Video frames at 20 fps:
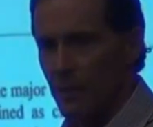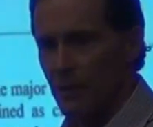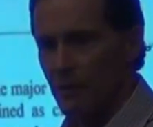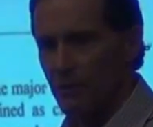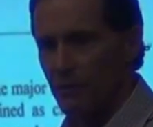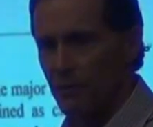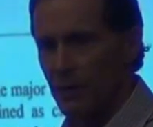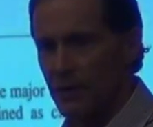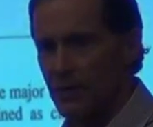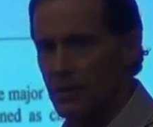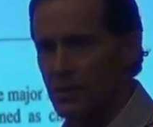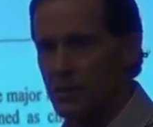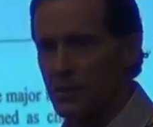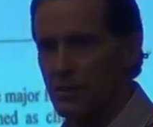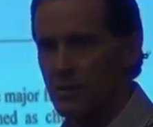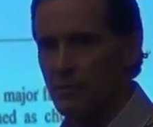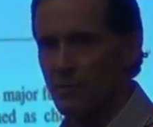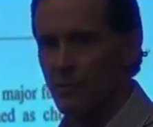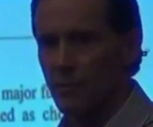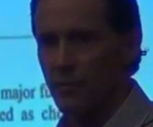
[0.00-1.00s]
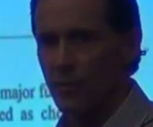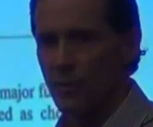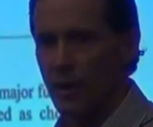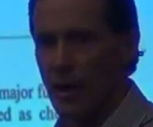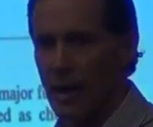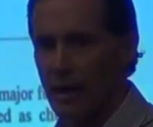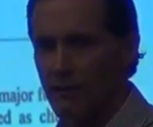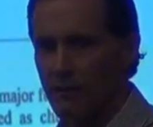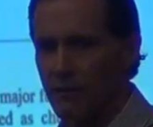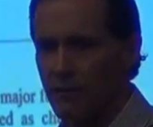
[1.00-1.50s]
It affects
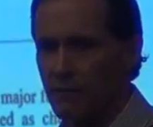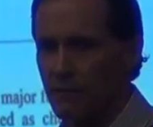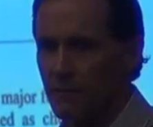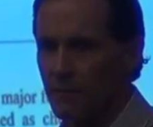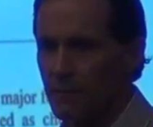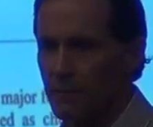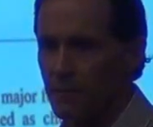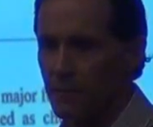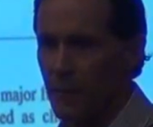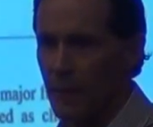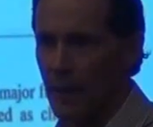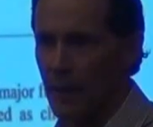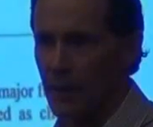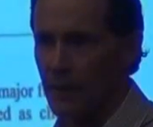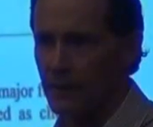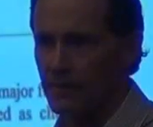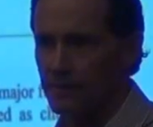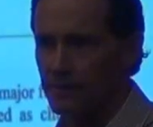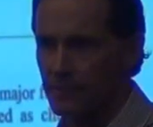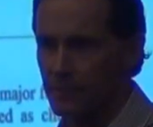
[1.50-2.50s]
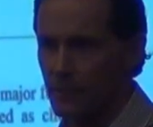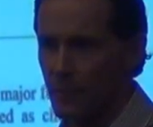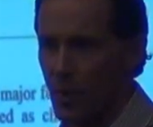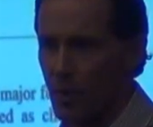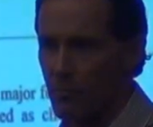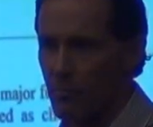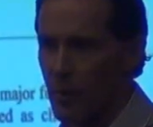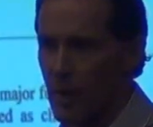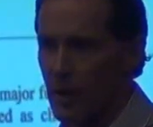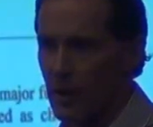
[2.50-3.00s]
life and
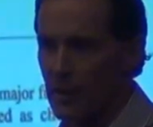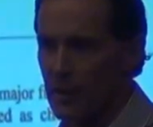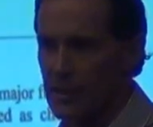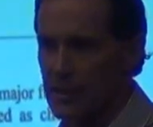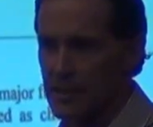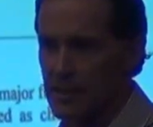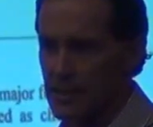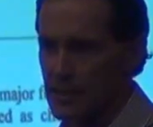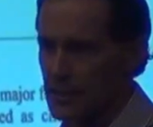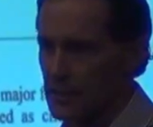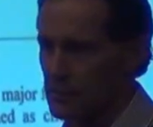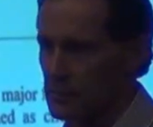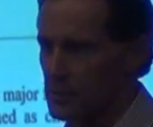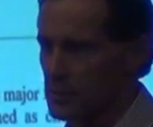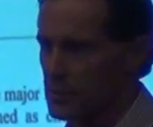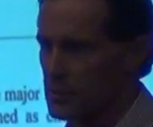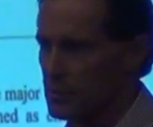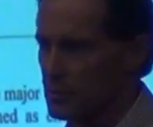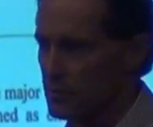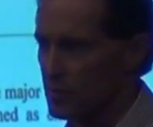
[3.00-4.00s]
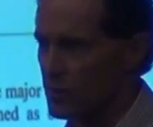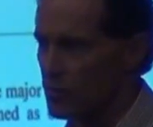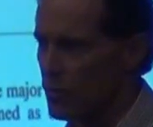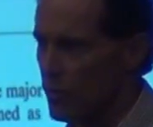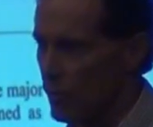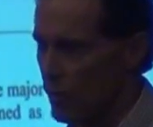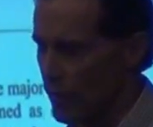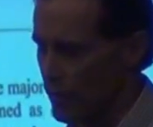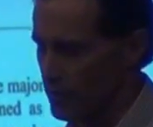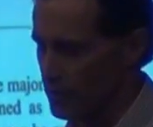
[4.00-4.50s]
our bodily systems to the
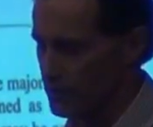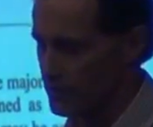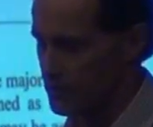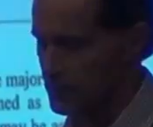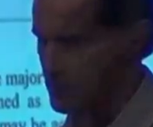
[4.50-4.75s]
core.